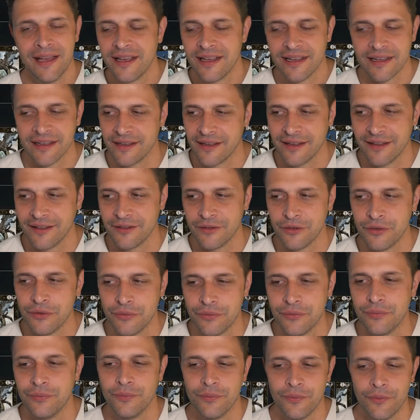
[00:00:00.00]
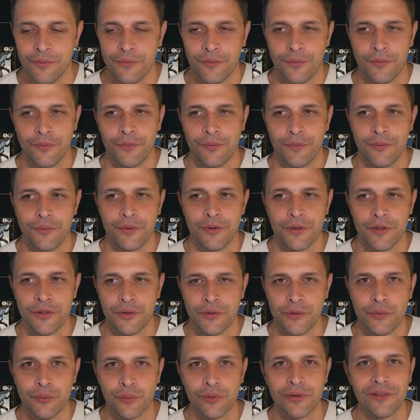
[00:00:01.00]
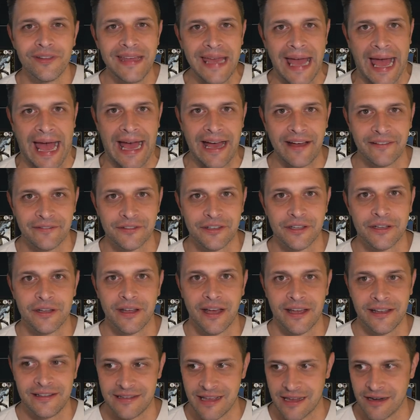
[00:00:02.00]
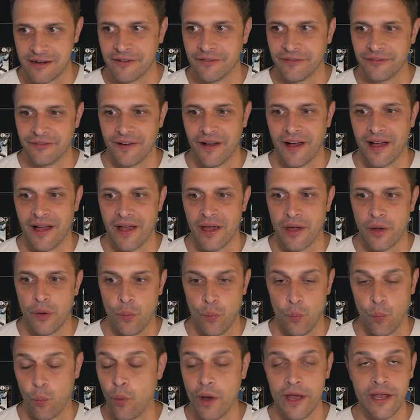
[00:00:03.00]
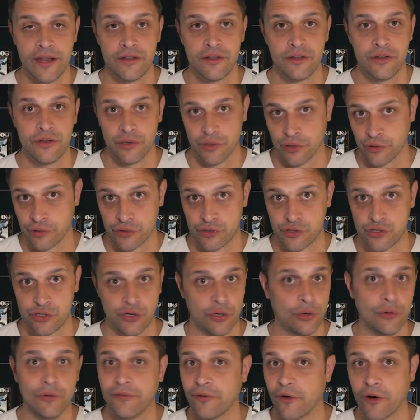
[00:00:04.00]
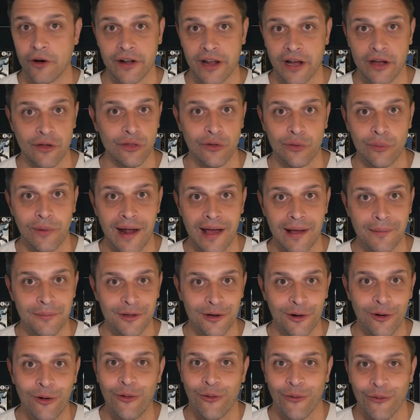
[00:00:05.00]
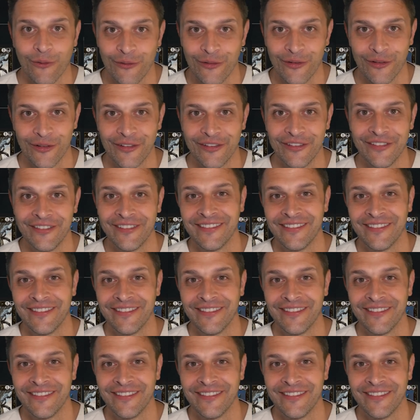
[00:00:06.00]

You really have to identify when you're too far down the rabbit hole.